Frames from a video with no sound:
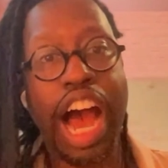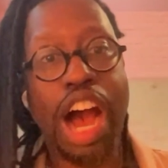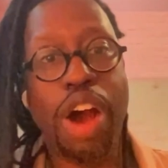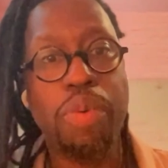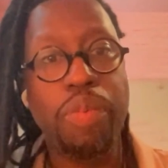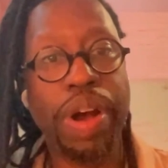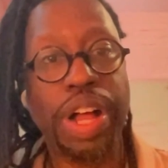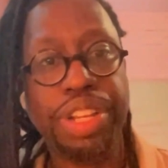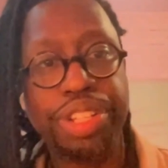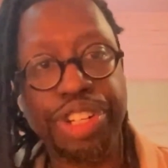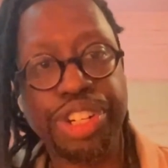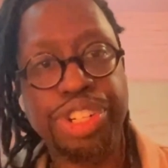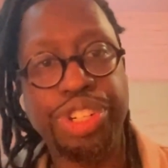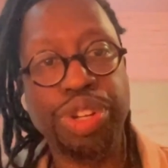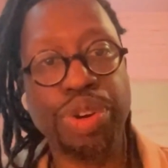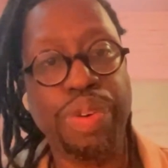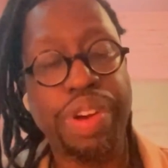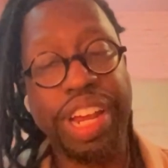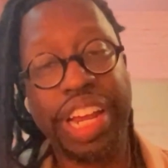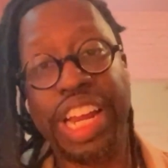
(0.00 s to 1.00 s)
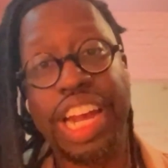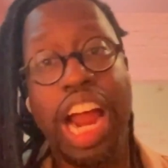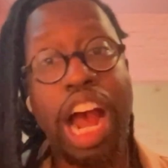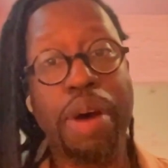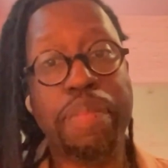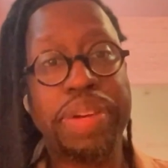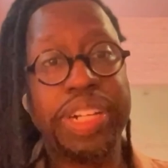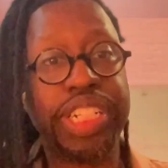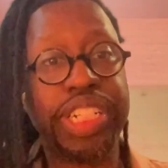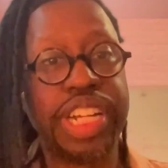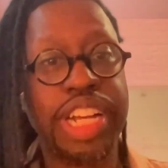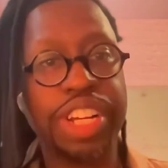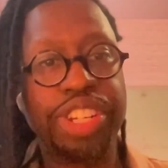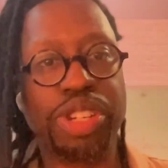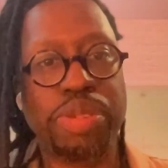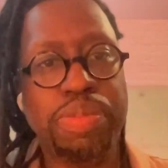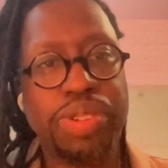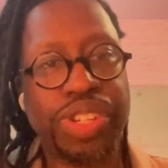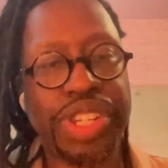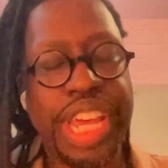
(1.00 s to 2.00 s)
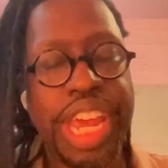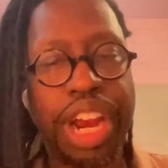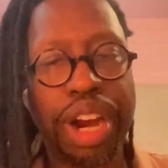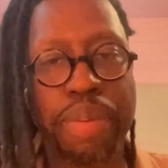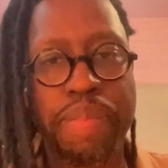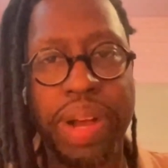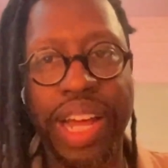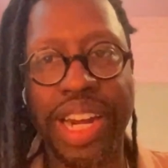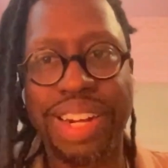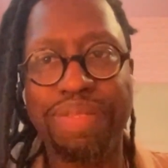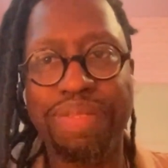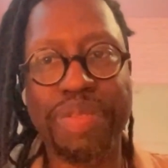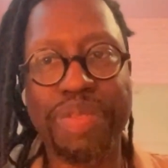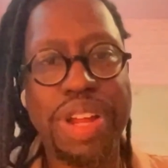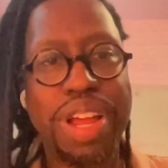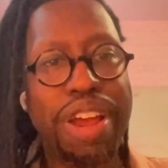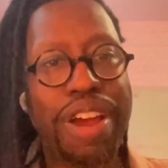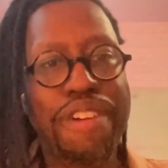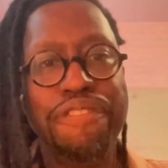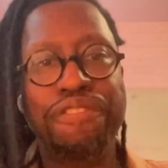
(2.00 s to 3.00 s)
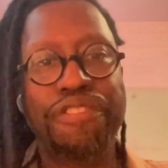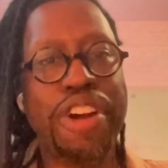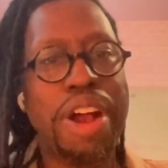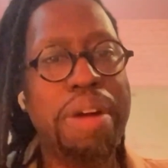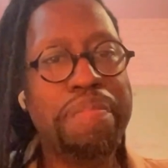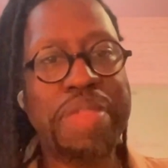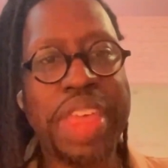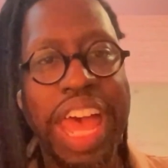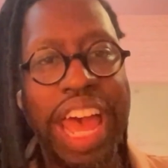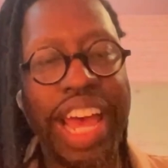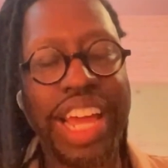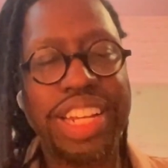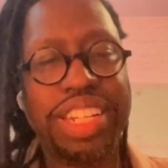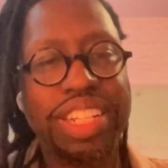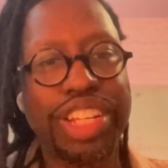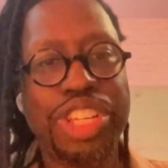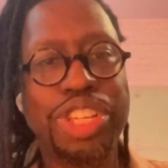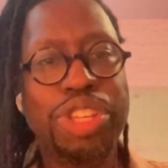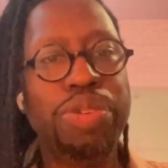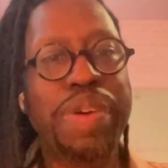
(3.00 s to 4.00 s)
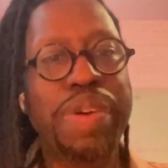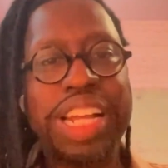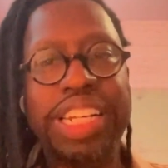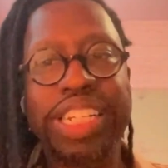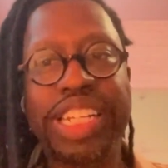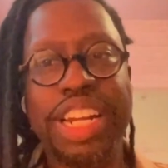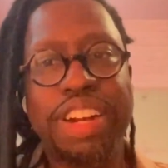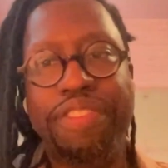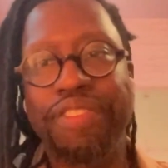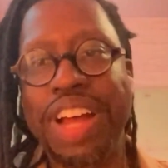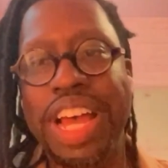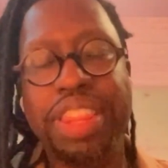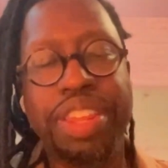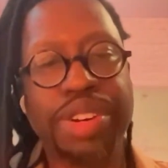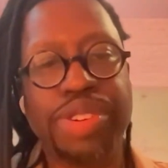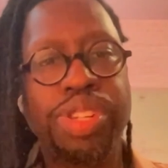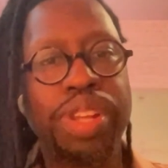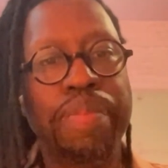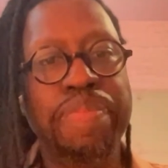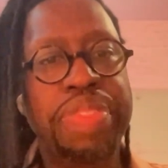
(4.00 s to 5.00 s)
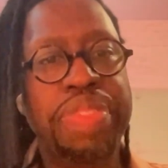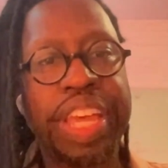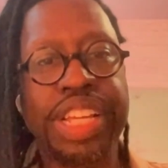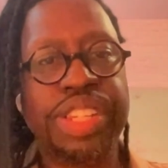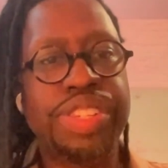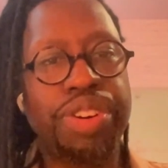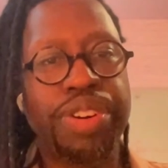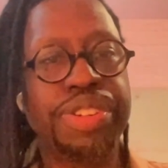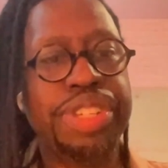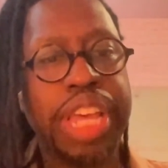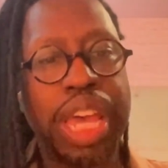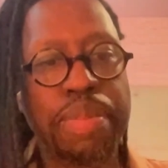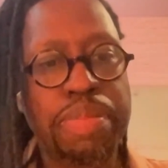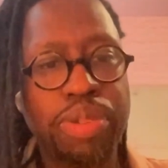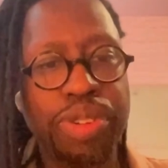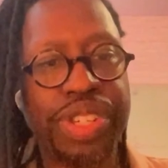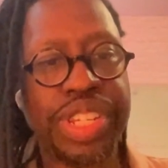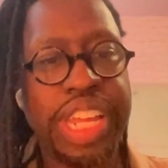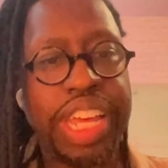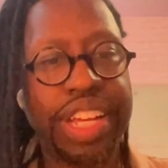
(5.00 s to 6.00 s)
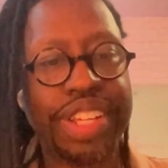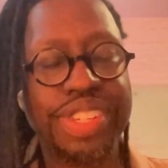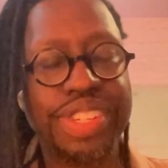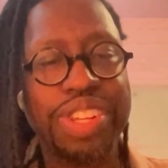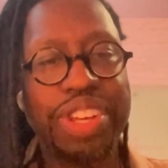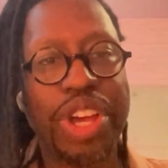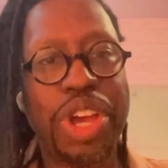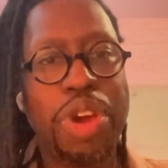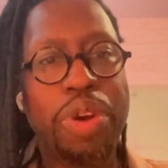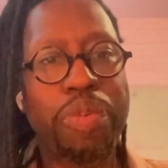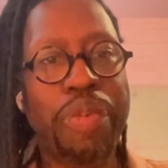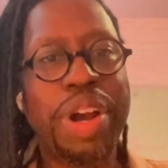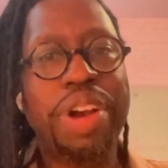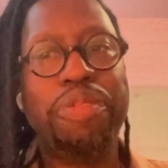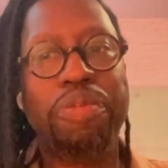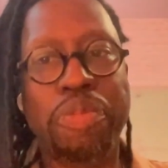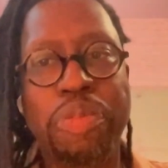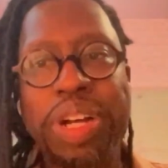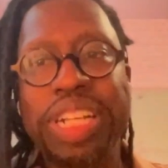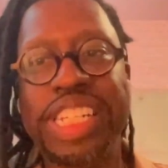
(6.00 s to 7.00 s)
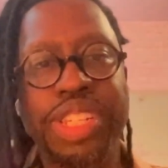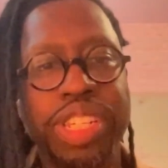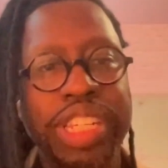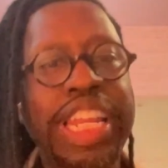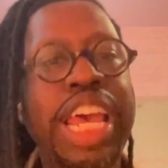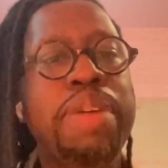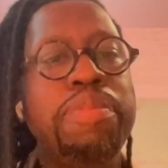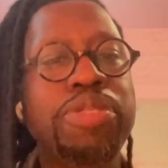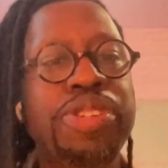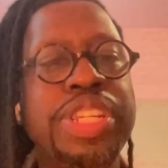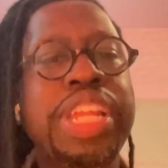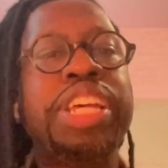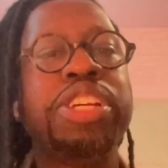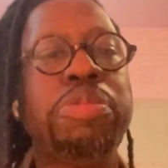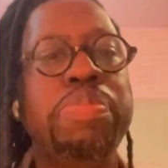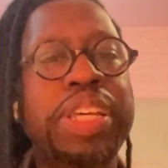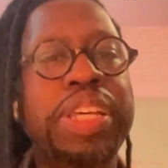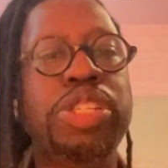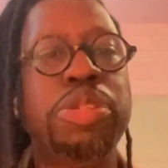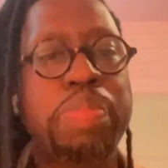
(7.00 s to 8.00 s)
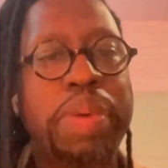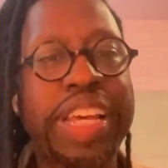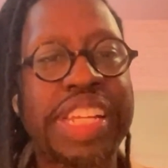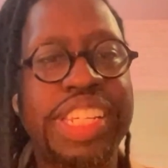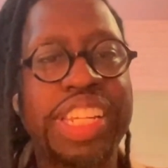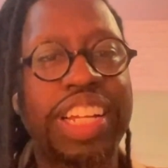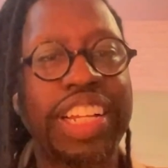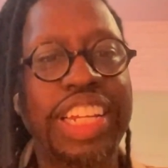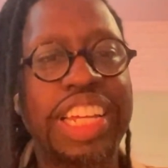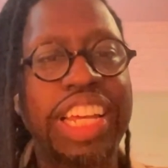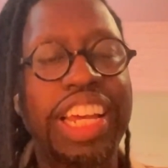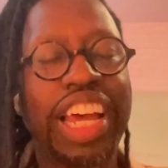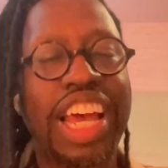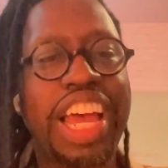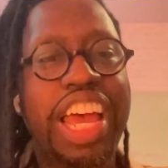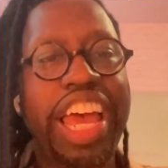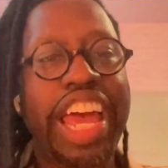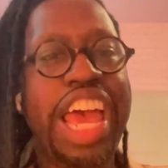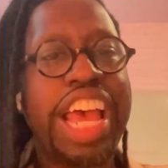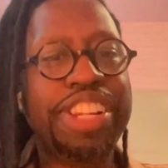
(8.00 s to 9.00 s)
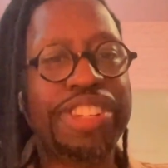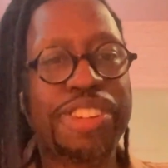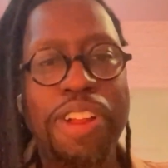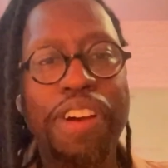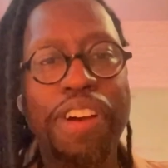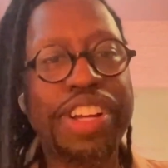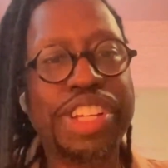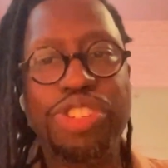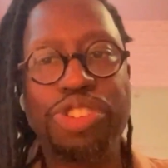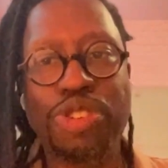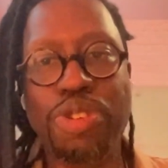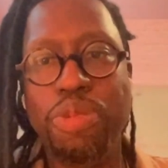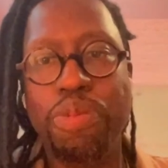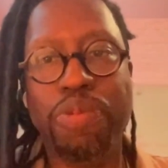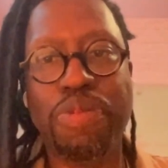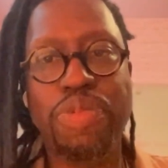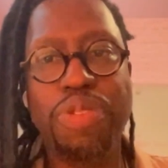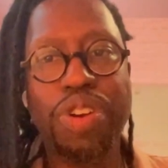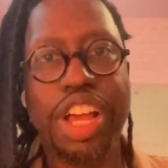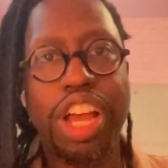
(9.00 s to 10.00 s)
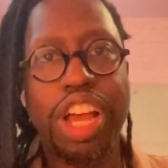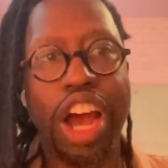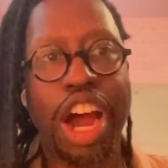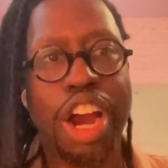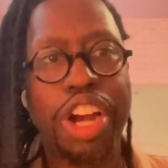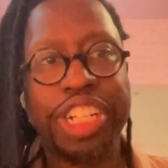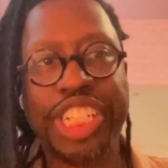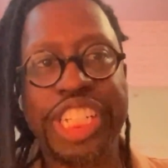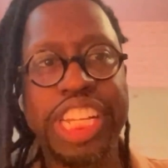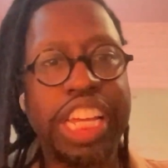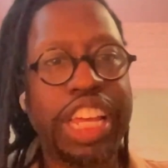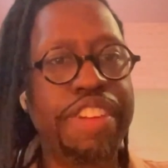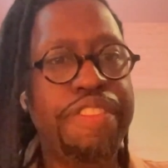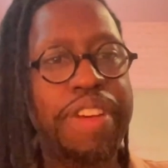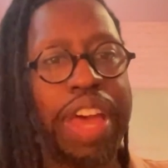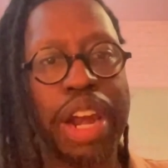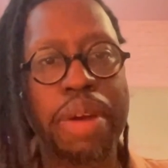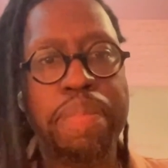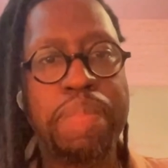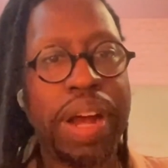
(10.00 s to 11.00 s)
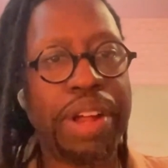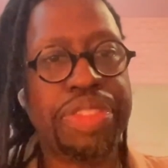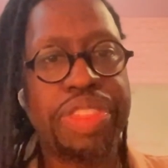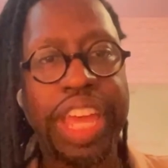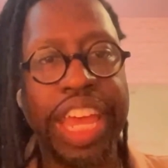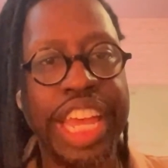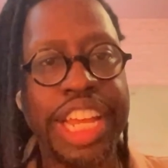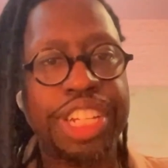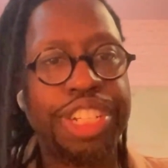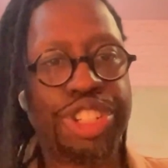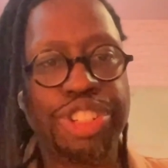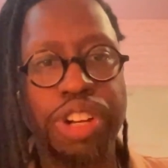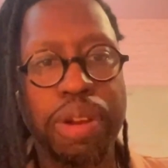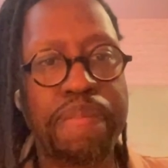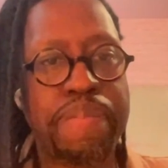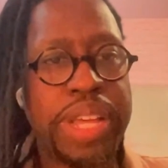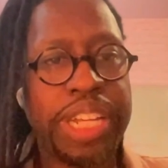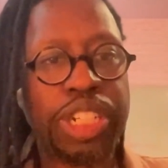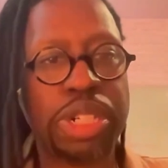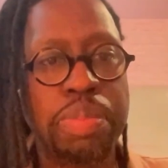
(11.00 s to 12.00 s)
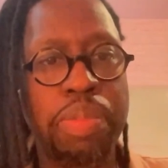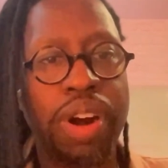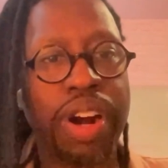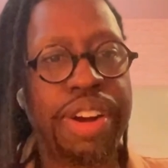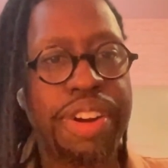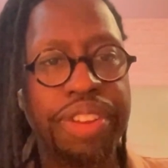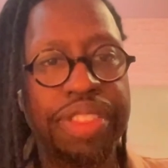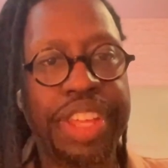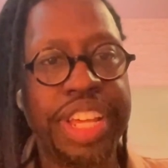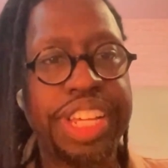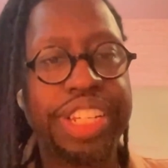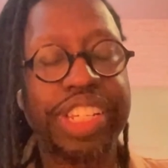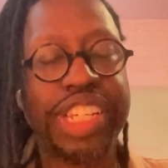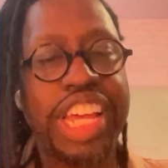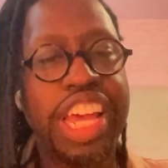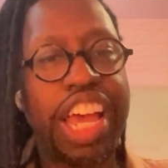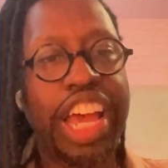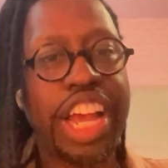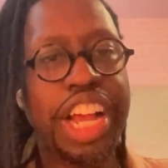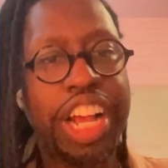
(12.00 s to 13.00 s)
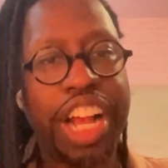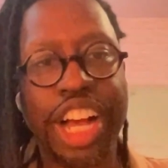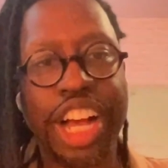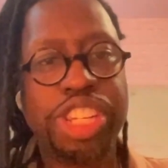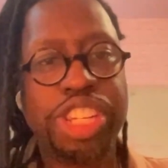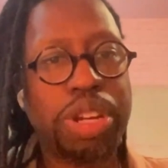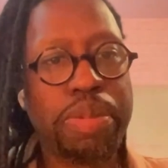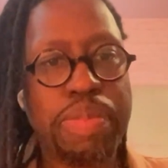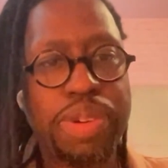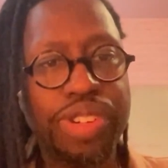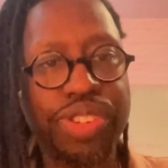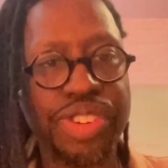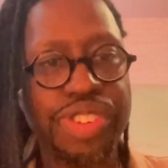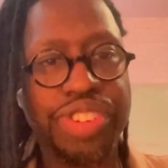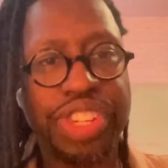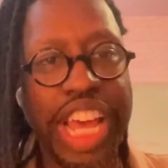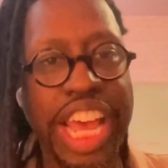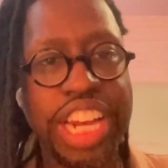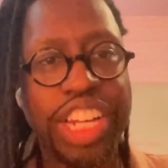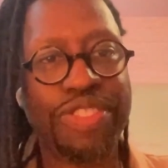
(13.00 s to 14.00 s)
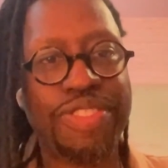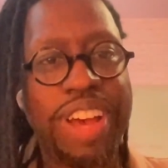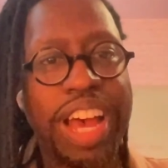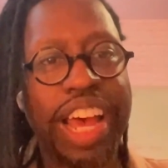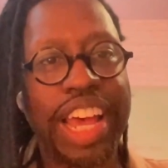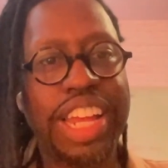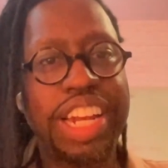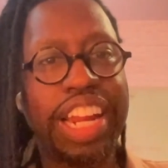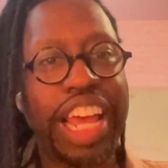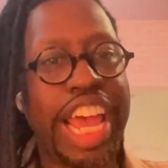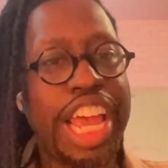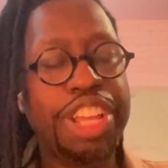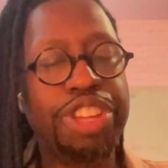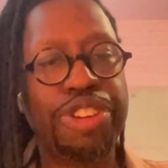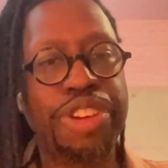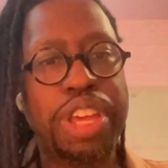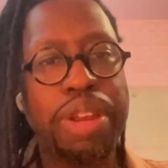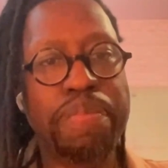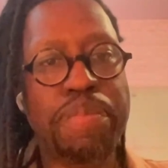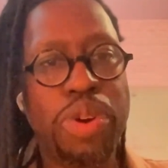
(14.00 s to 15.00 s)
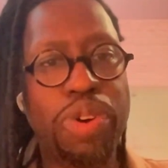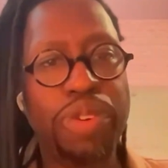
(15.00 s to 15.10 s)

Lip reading: well you're doing and how much customers care about it. From that, you identify there's some things that are table stakes, where what does table stakes means basically, as long as you achieve at about the industry benchmark of this, customers are satisfied and you can move